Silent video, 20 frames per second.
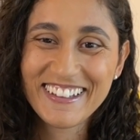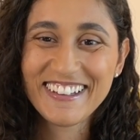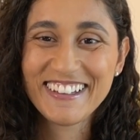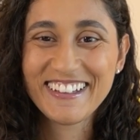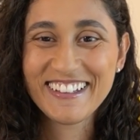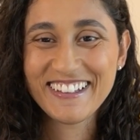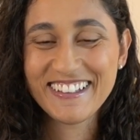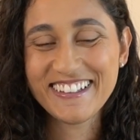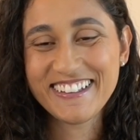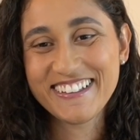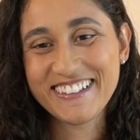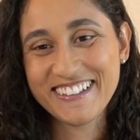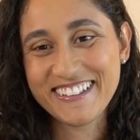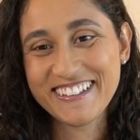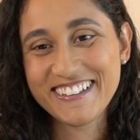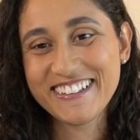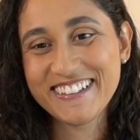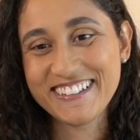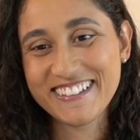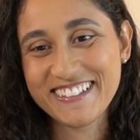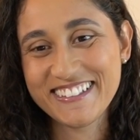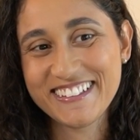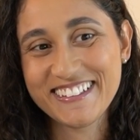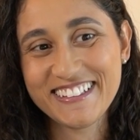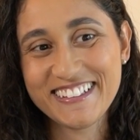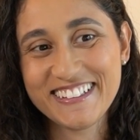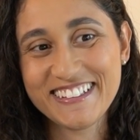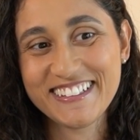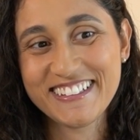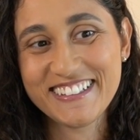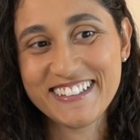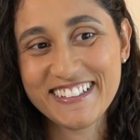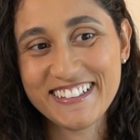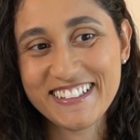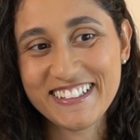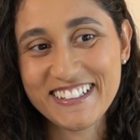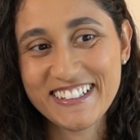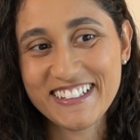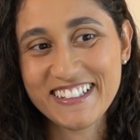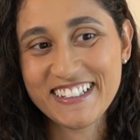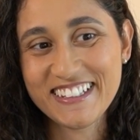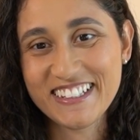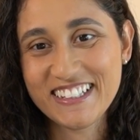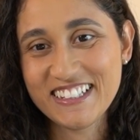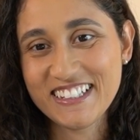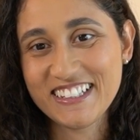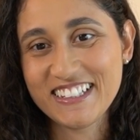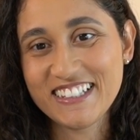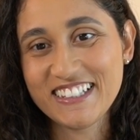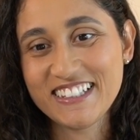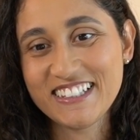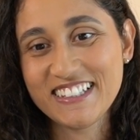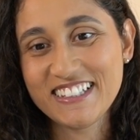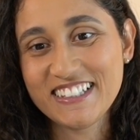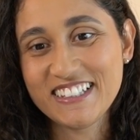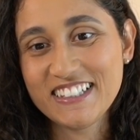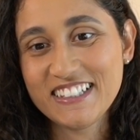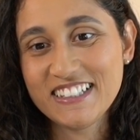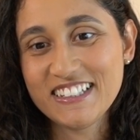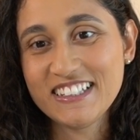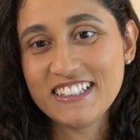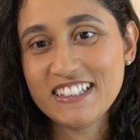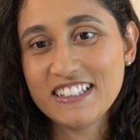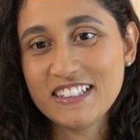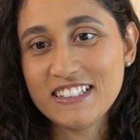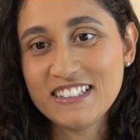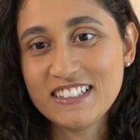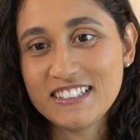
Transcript: No words are spoken by the person on screen.